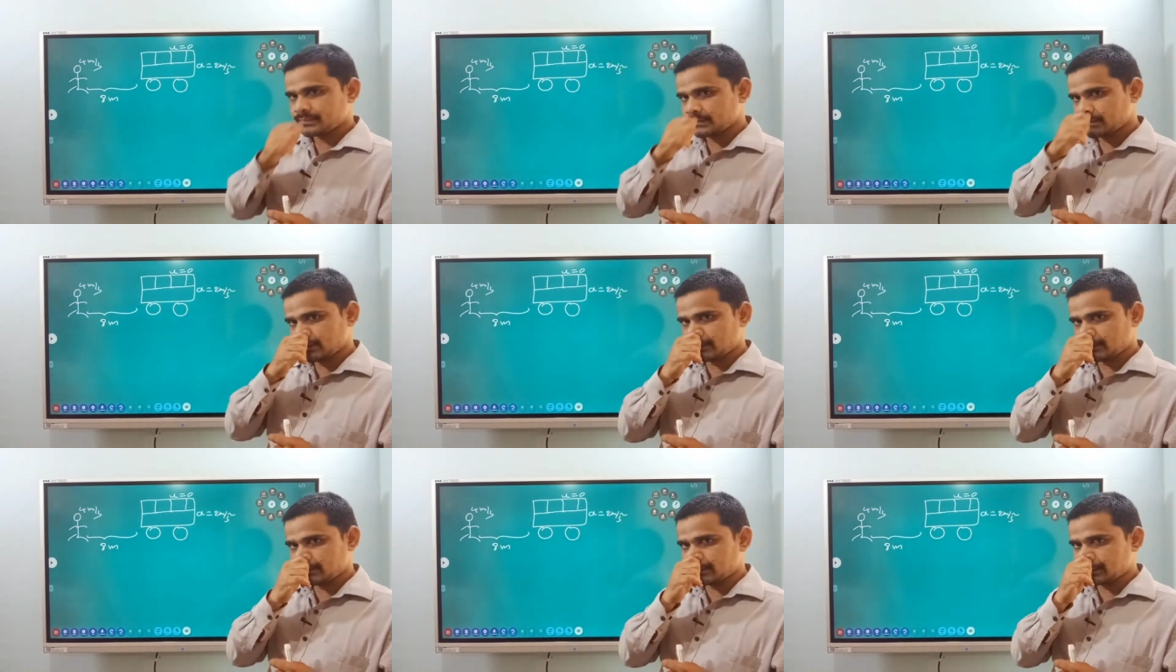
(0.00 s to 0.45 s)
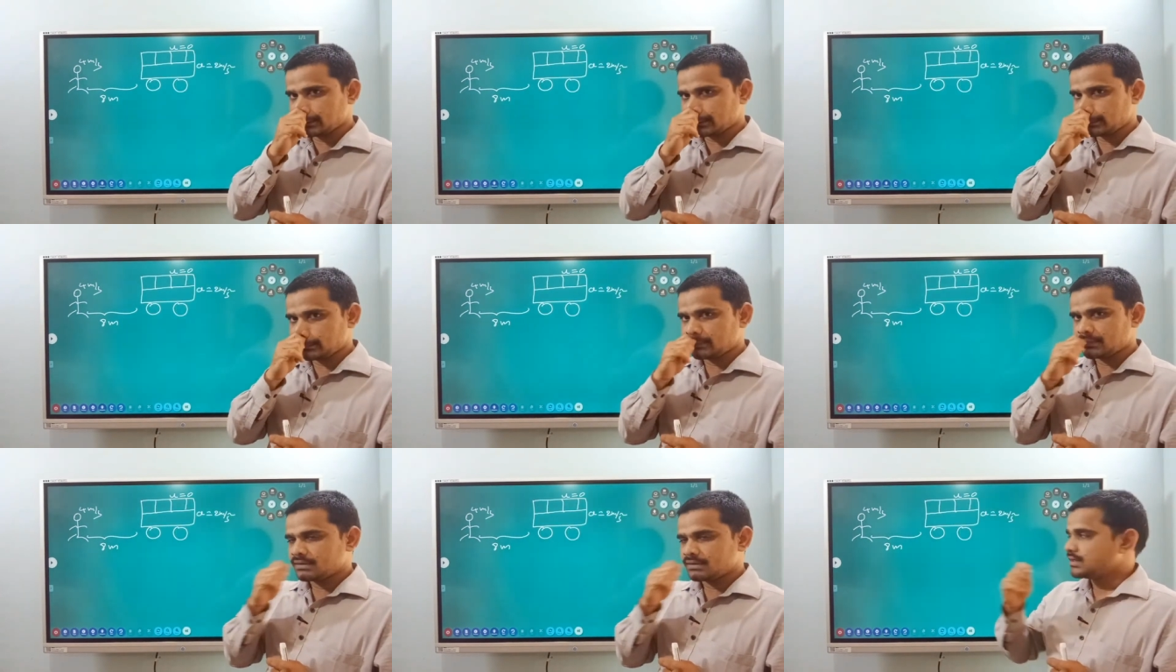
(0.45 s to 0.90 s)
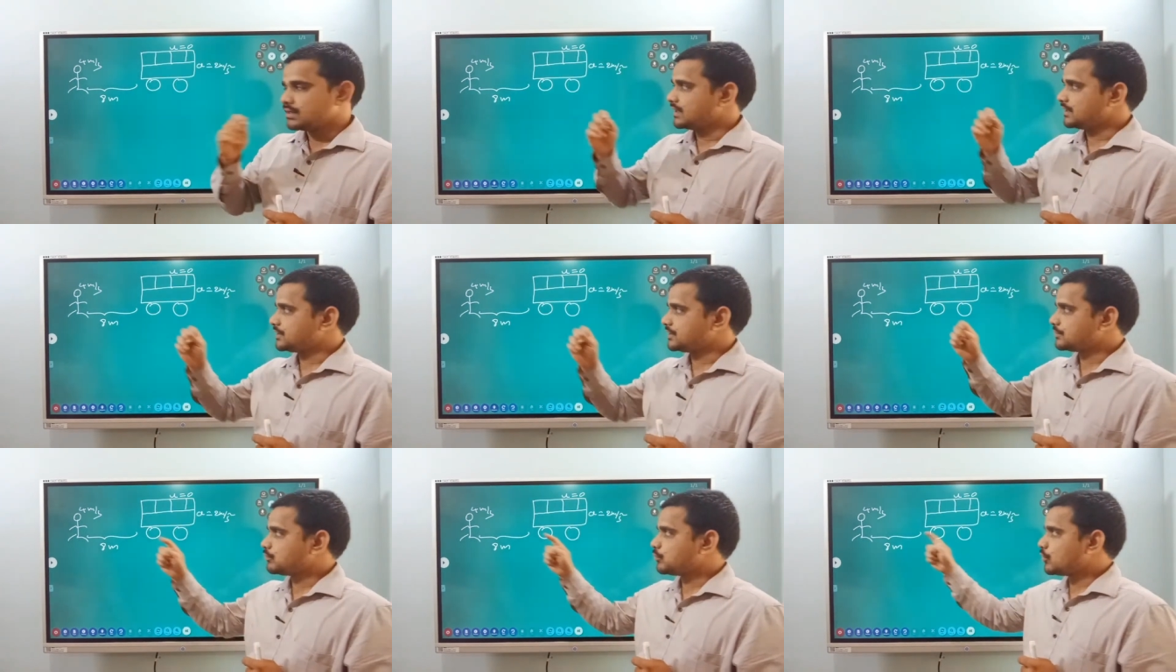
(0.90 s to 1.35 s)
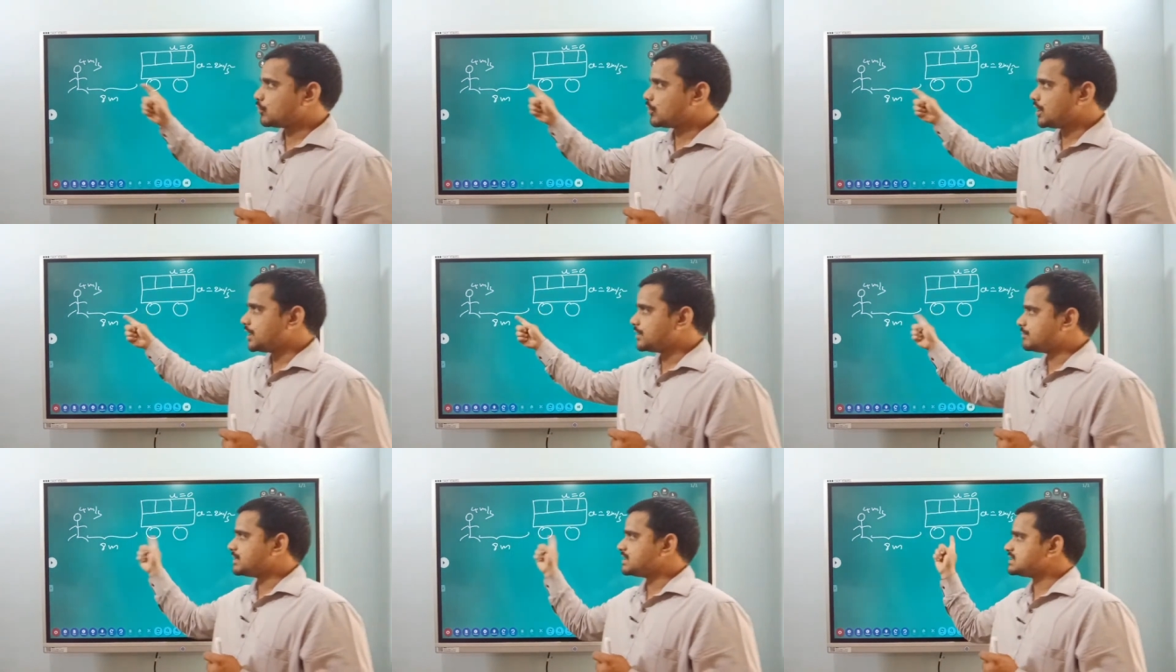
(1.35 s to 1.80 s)
Got it? And the boy,
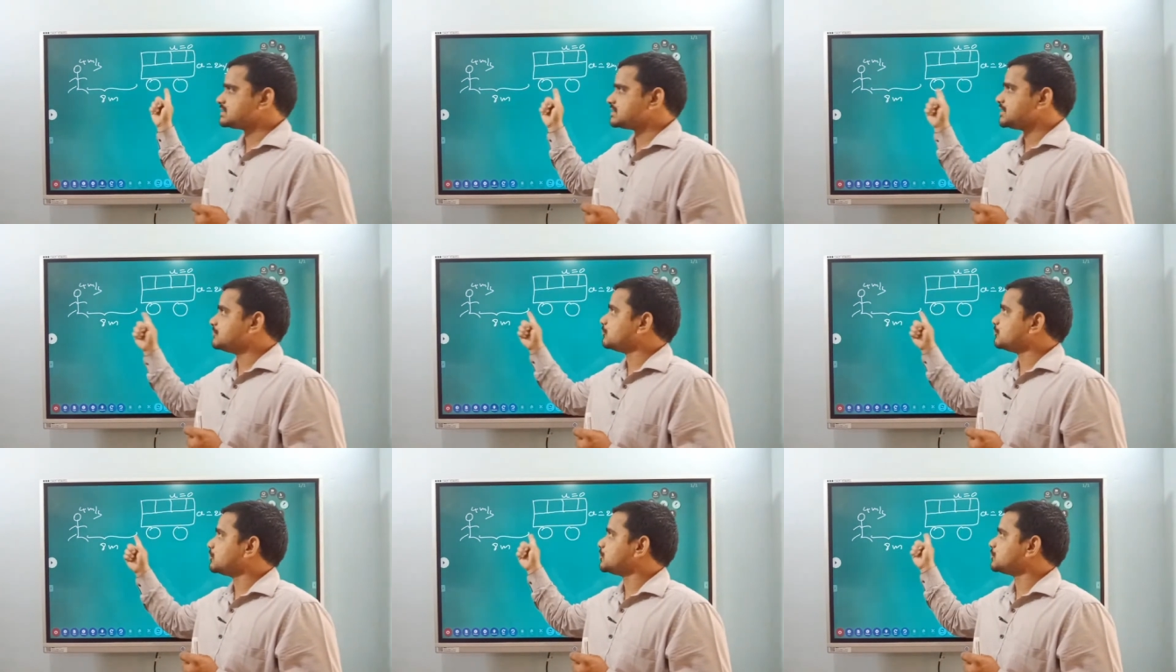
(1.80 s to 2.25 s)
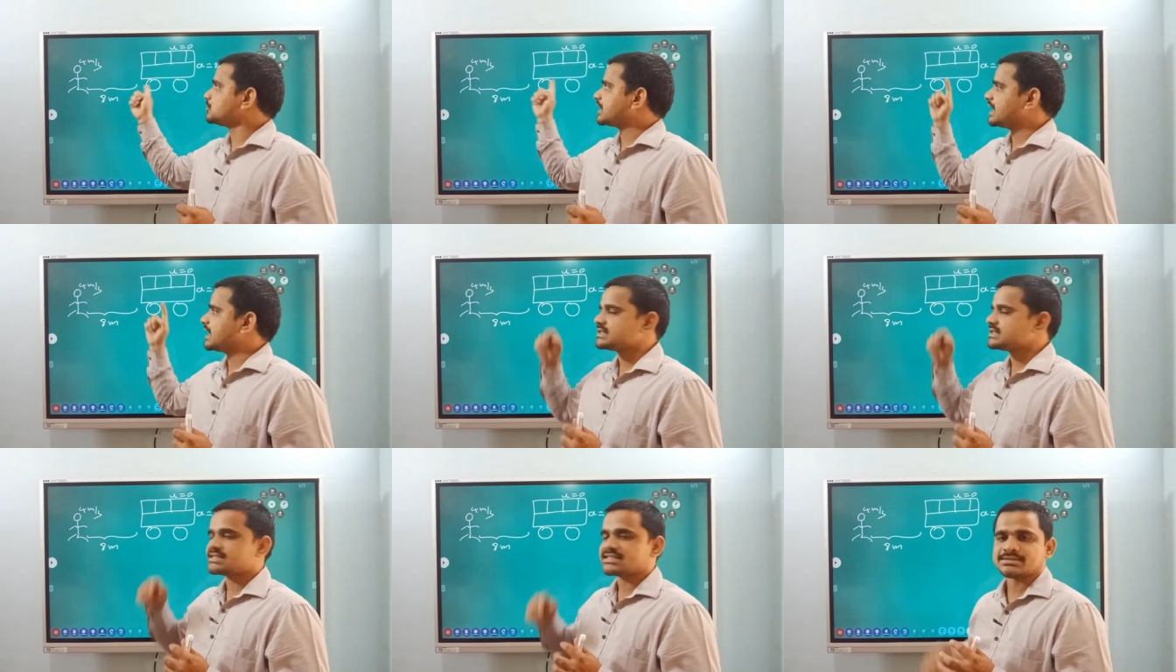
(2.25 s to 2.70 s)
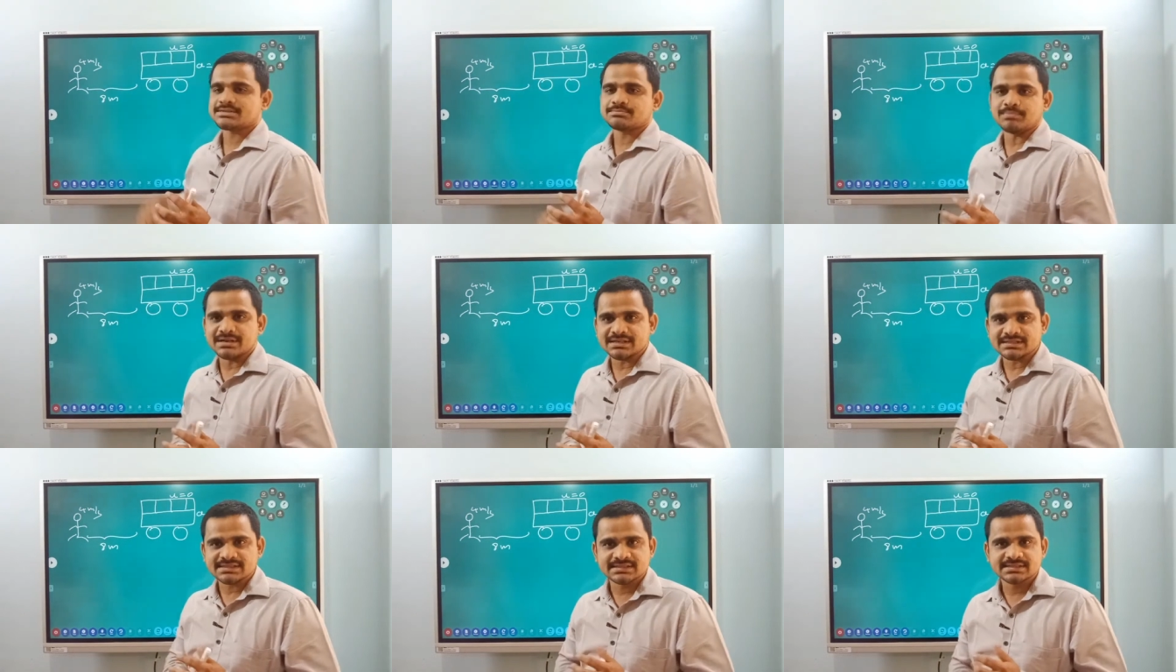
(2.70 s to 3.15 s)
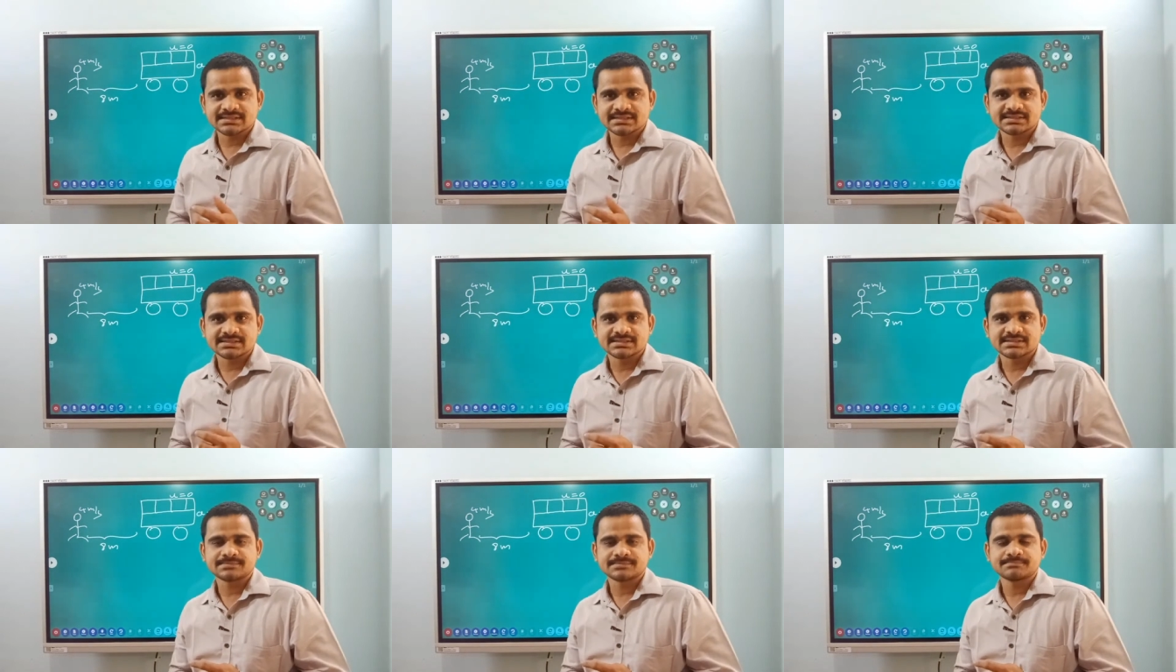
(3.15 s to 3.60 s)
he want to catch his
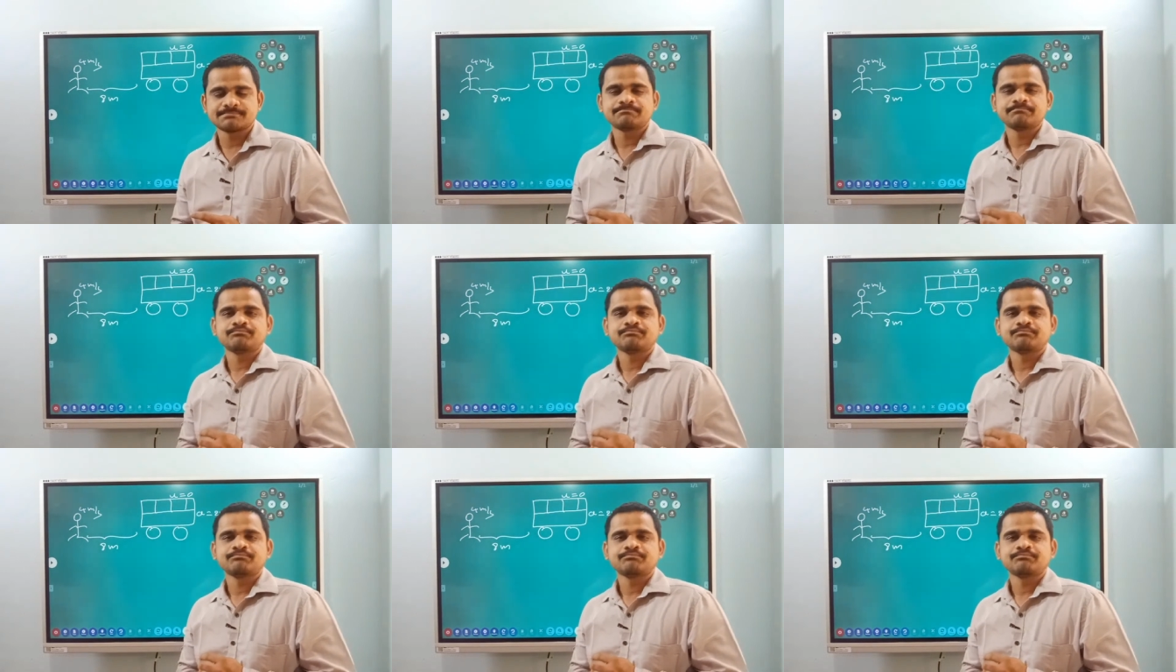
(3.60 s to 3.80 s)
bus.